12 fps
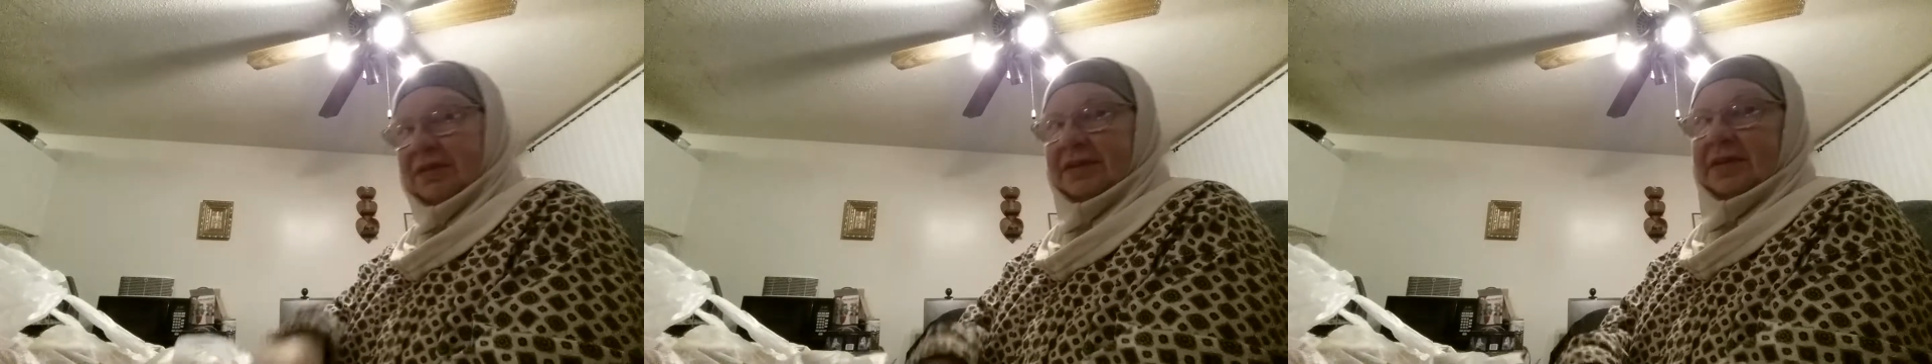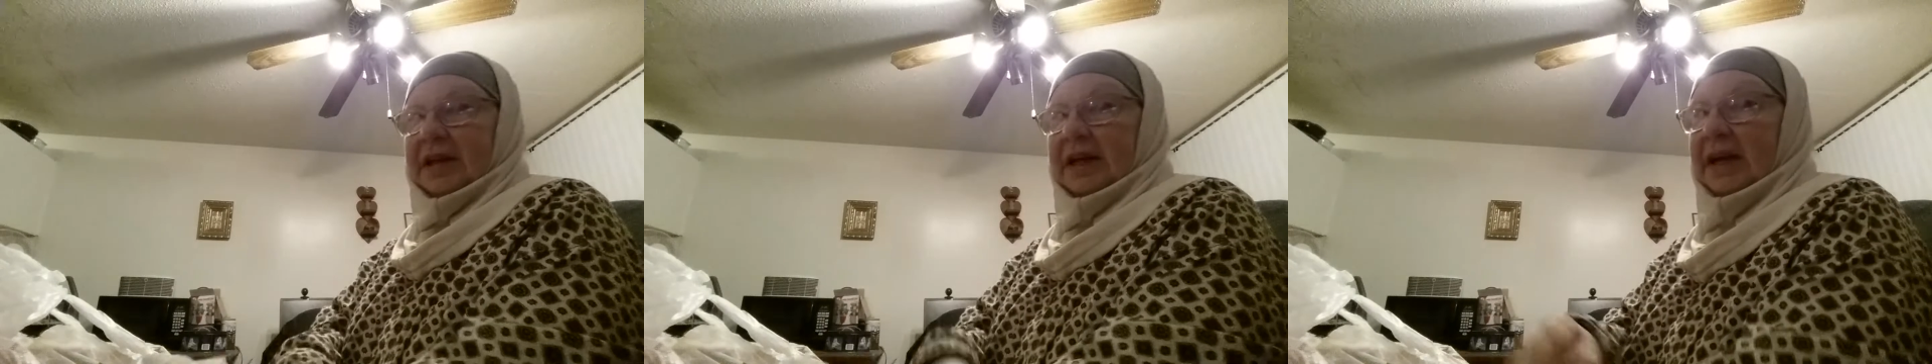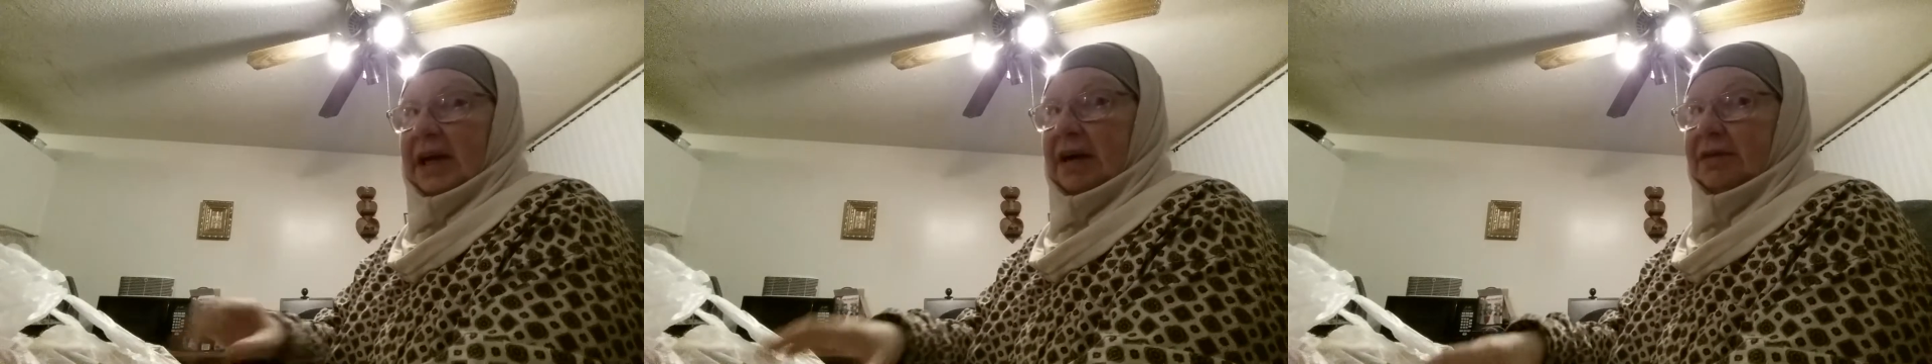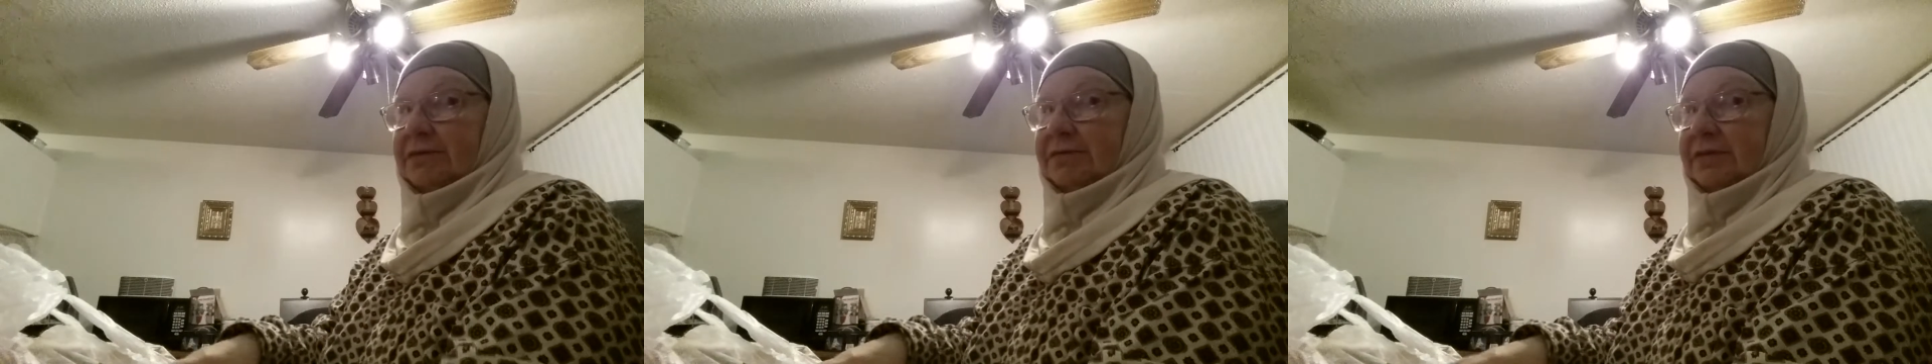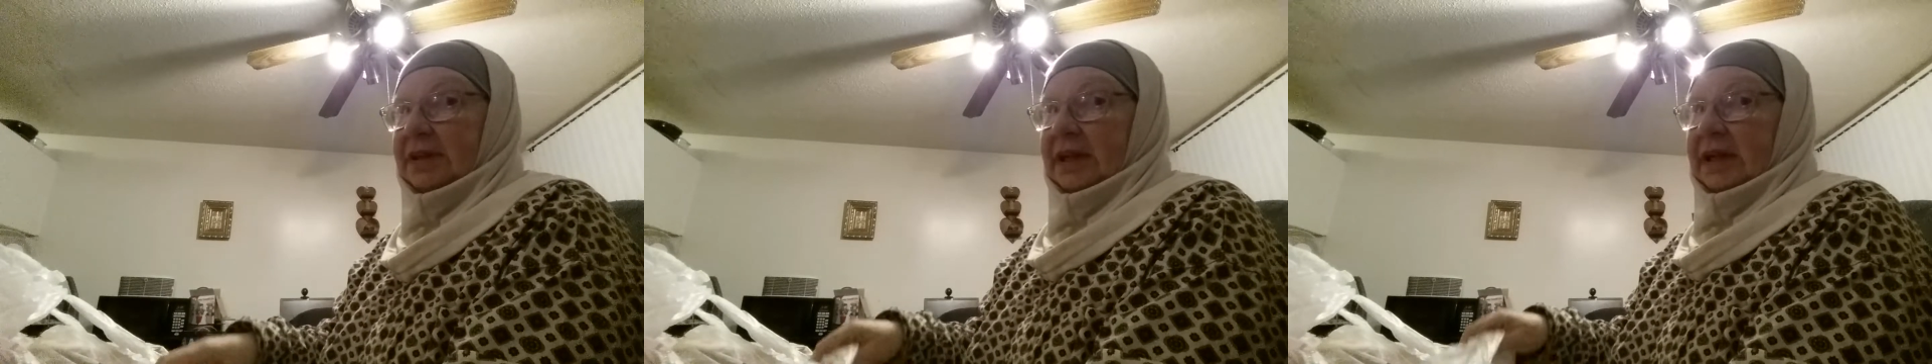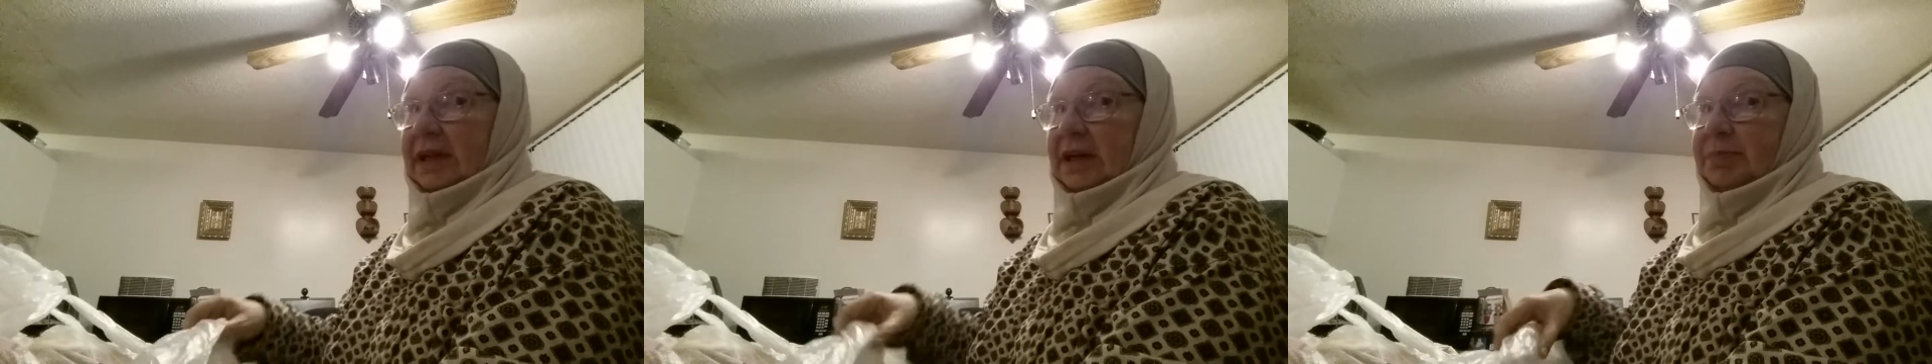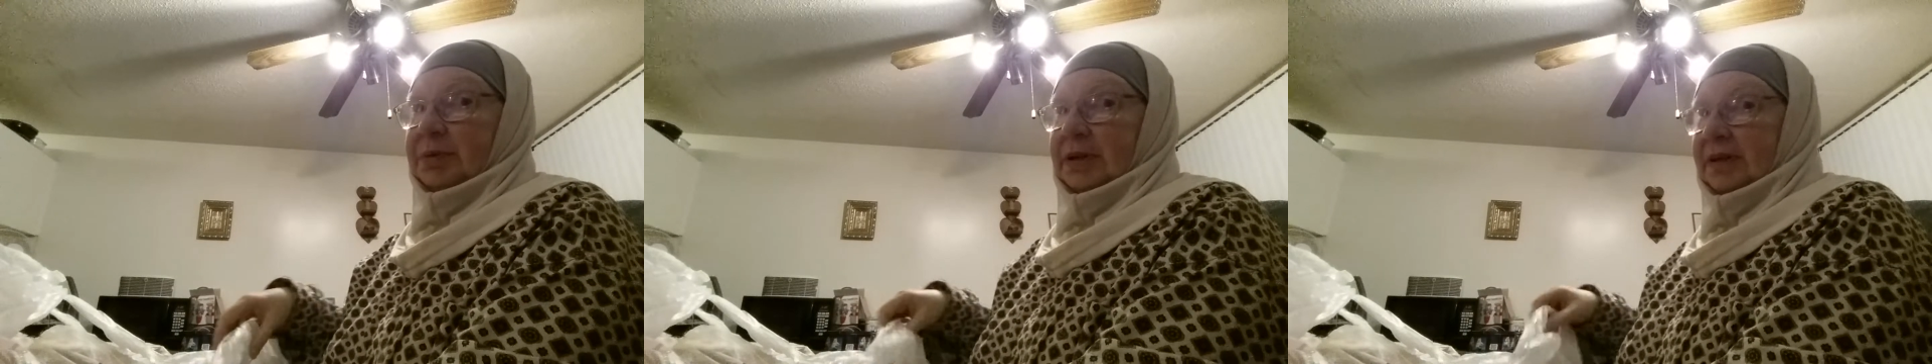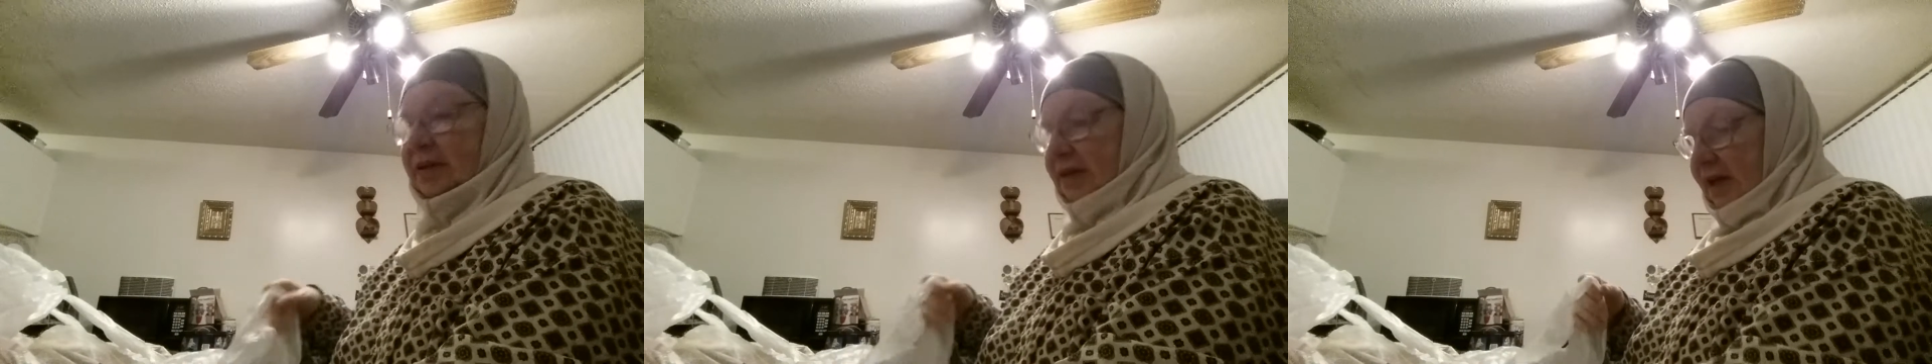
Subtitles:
ones that I have, and I put